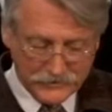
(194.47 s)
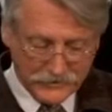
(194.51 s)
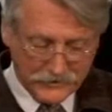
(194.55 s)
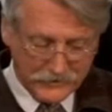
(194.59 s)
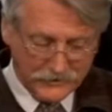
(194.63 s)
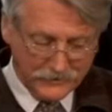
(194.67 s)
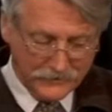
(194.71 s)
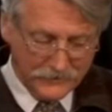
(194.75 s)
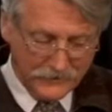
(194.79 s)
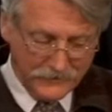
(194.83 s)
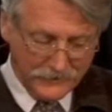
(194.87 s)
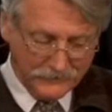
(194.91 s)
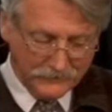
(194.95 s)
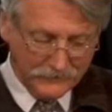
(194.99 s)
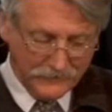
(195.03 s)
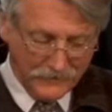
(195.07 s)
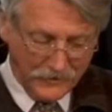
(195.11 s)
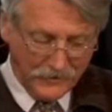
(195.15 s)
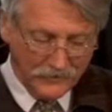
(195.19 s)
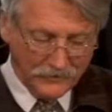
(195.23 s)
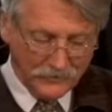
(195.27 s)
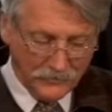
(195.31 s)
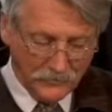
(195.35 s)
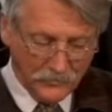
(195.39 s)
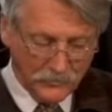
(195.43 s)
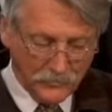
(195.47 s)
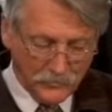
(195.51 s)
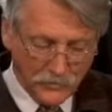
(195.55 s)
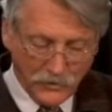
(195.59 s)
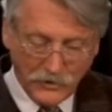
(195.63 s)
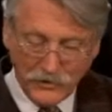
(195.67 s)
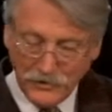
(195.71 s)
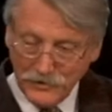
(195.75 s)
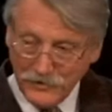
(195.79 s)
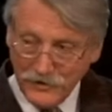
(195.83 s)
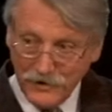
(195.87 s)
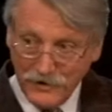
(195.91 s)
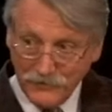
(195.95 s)
I've
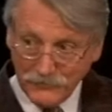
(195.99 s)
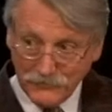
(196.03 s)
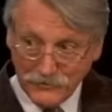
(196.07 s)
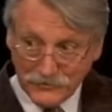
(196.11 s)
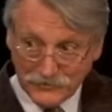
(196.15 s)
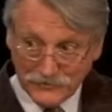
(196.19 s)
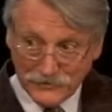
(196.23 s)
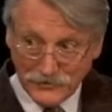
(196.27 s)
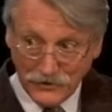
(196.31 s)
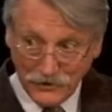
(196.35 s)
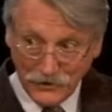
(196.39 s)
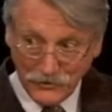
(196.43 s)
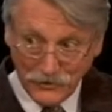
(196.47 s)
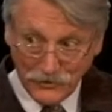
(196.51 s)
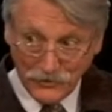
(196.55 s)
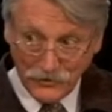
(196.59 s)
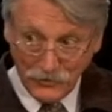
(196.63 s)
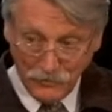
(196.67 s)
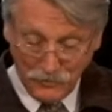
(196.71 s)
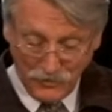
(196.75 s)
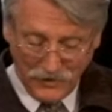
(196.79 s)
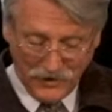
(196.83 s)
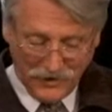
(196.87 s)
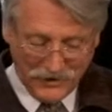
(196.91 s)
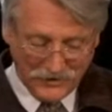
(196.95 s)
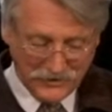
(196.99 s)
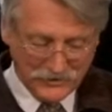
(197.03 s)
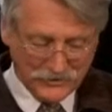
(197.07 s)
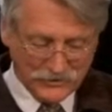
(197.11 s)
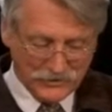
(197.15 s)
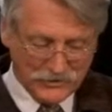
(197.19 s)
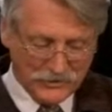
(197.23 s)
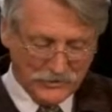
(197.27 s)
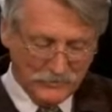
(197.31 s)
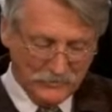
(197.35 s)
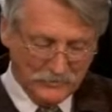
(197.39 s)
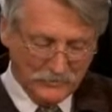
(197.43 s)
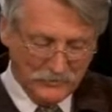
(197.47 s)
printed out this thing on the
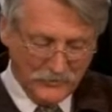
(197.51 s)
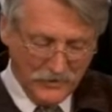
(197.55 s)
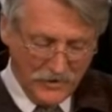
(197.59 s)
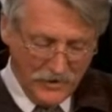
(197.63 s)
partnership,